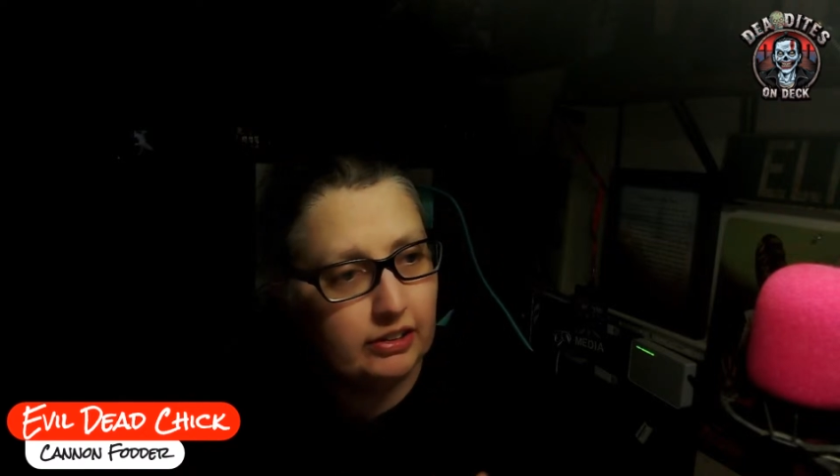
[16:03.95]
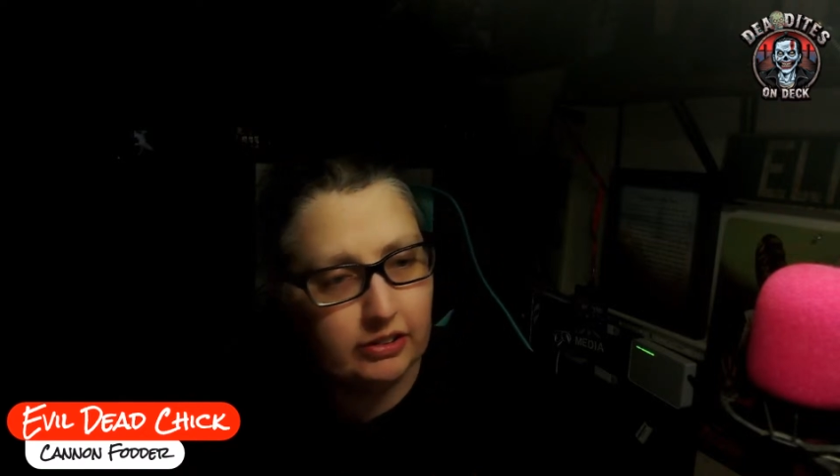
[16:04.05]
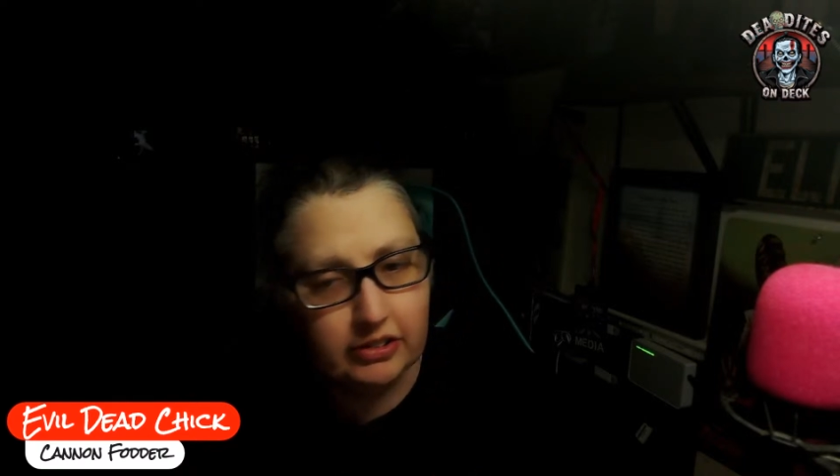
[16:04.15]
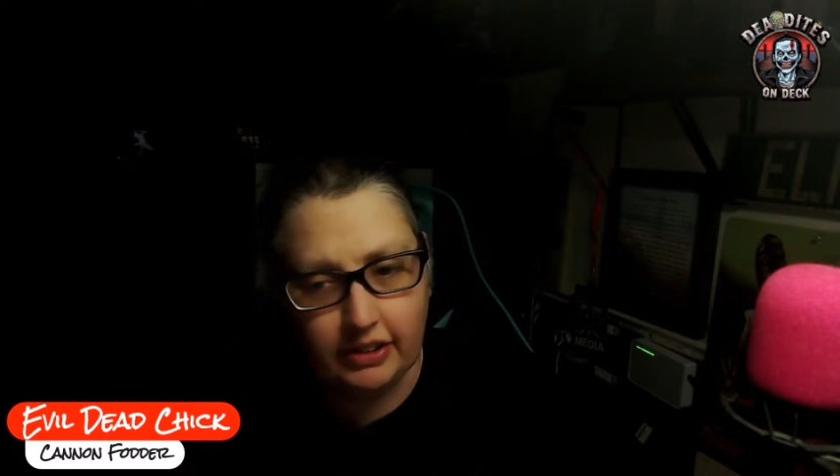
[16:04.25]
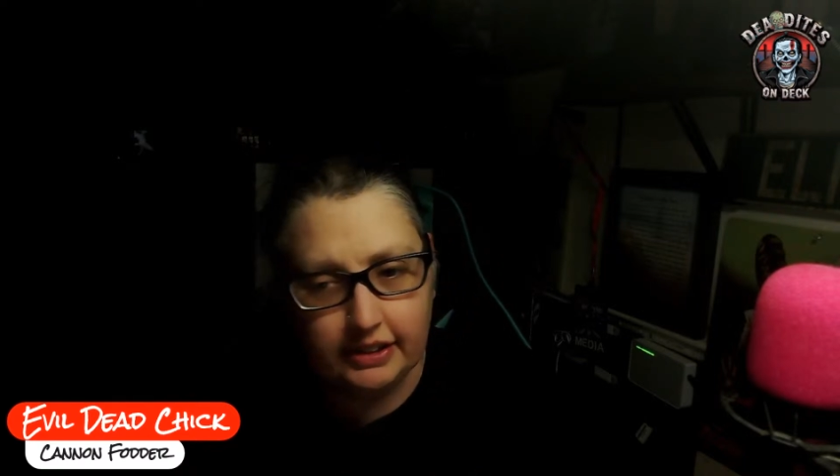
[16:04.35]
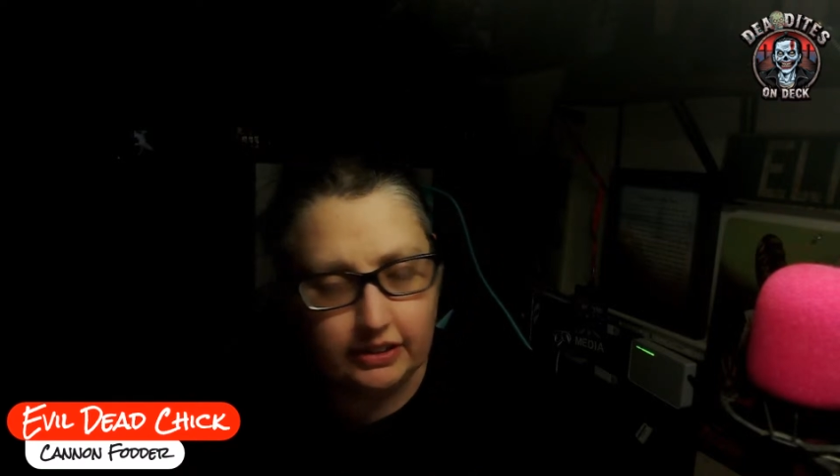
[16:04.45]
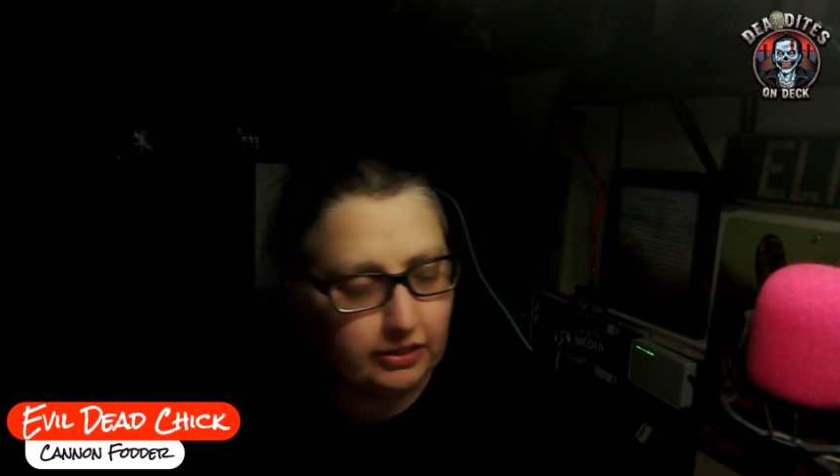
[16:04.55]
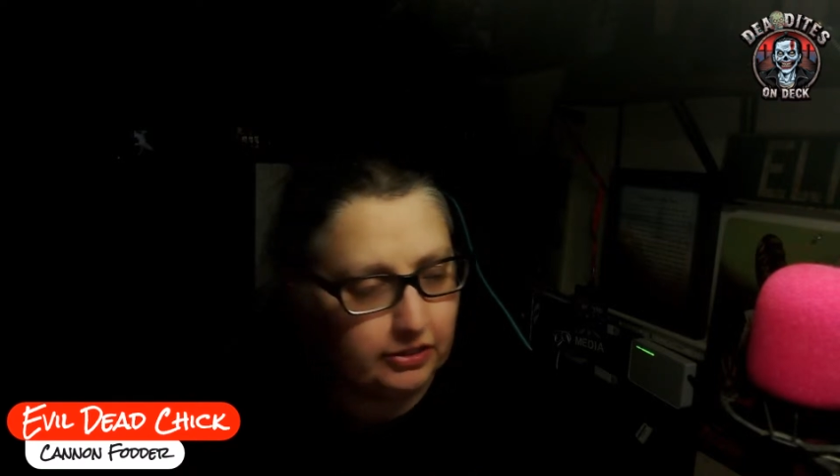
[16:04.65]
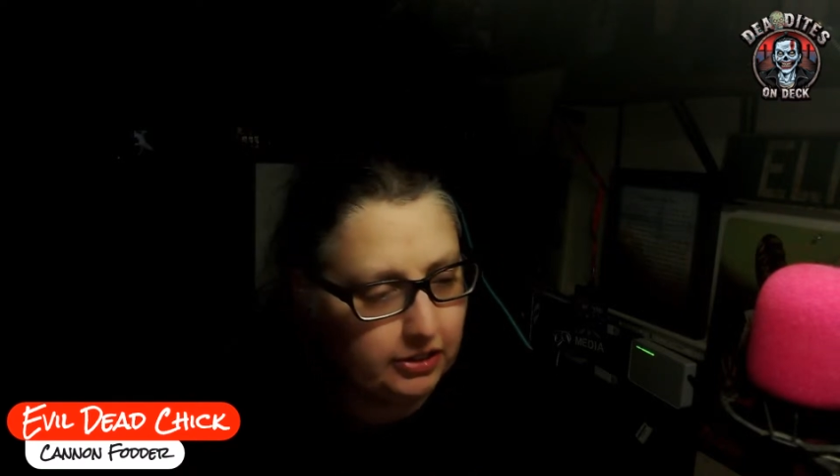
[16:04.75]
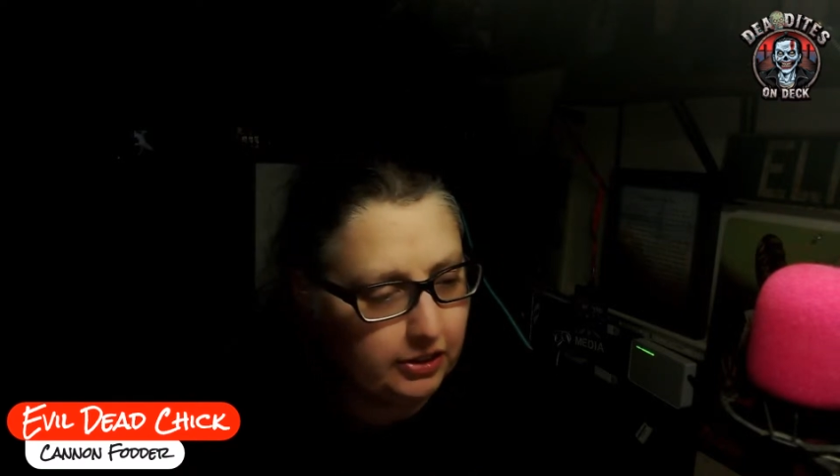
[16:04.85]
it looks like
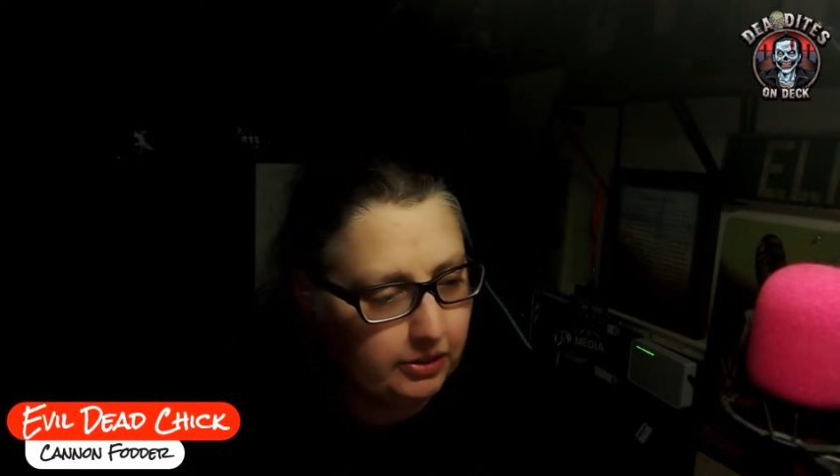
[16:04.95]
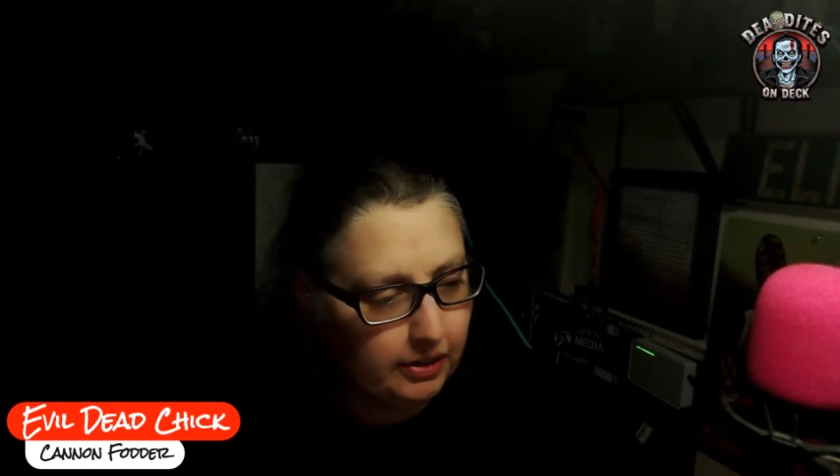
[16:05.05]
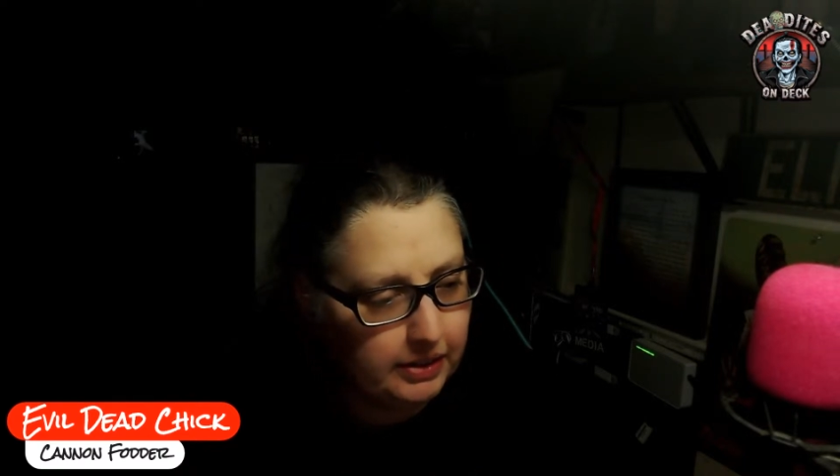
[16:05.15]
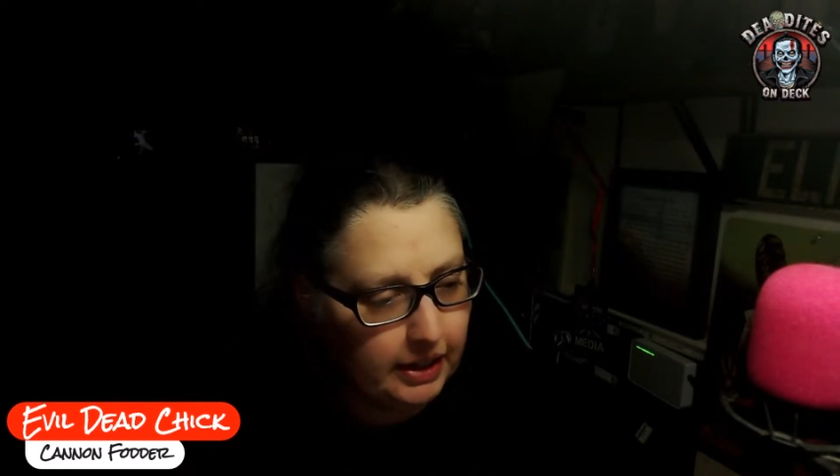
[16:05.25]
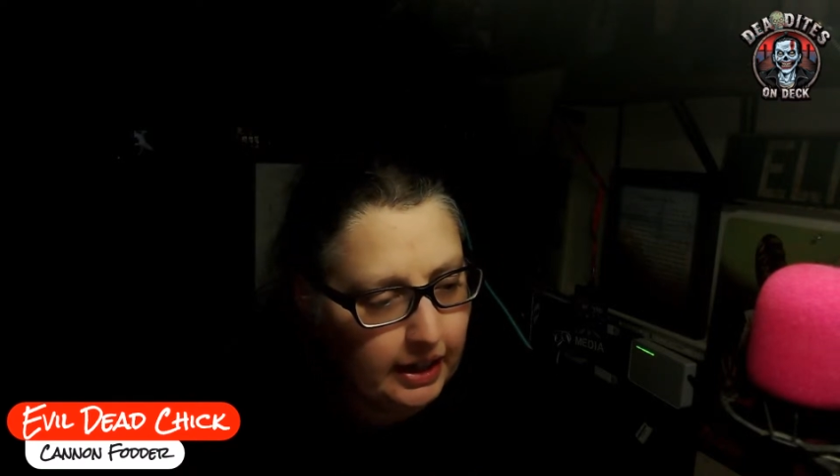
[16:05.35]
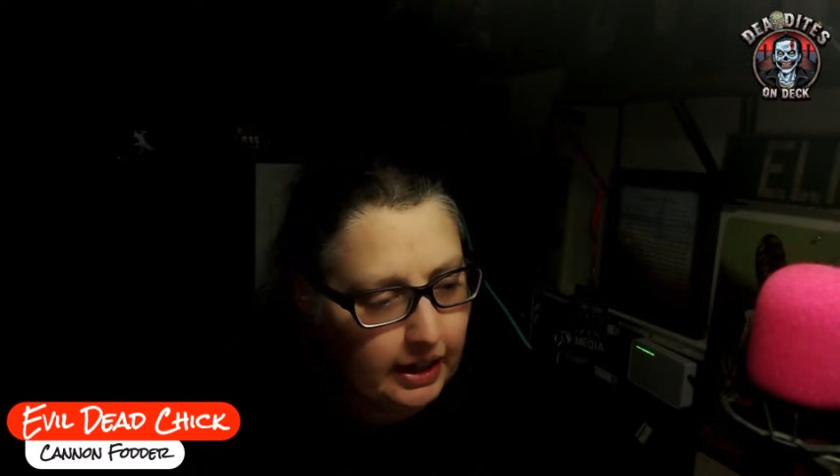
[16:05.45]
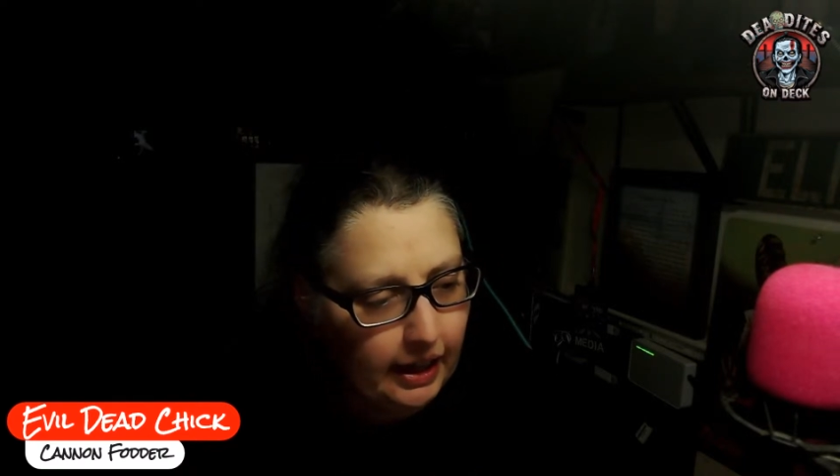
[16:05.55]
there are two of you.